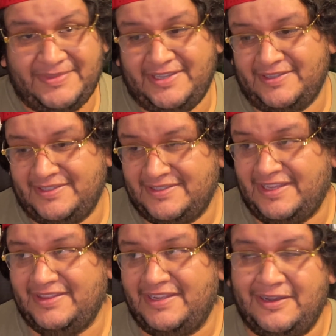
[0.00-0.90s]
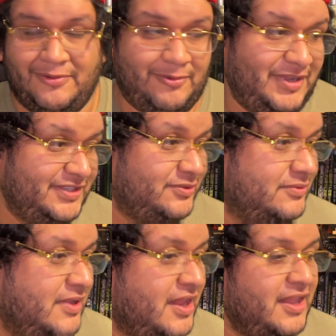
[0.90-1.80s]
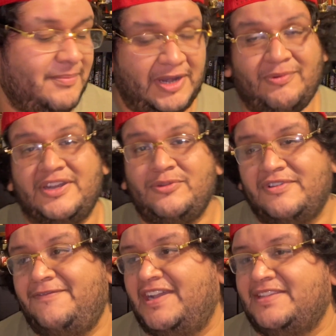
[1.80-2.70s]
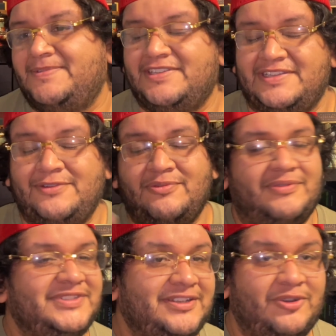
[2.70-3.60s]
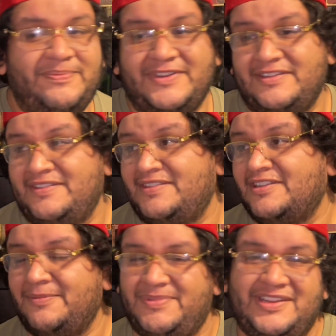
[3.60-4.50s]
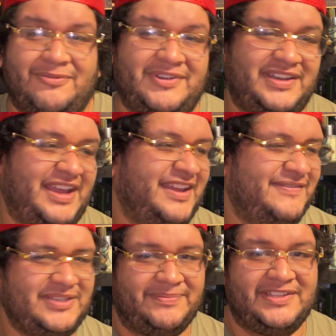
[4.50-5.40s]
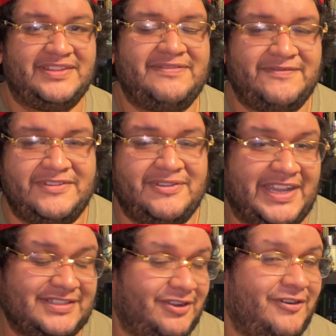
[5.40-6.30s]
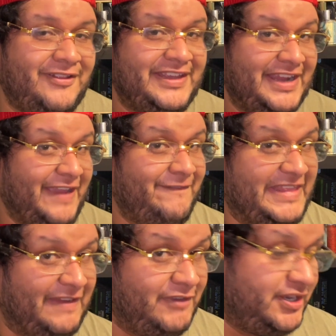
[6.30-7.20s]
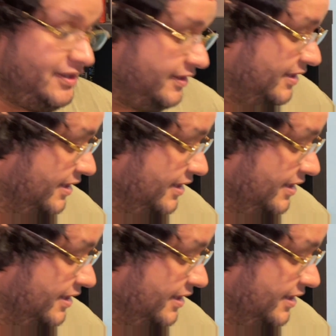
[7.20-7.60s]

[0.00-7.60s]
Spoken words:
that I don't want to, but I want to do it fast because I knew I was gonna open this up, and I wanted to have something different for you guys, a haul that I've never done.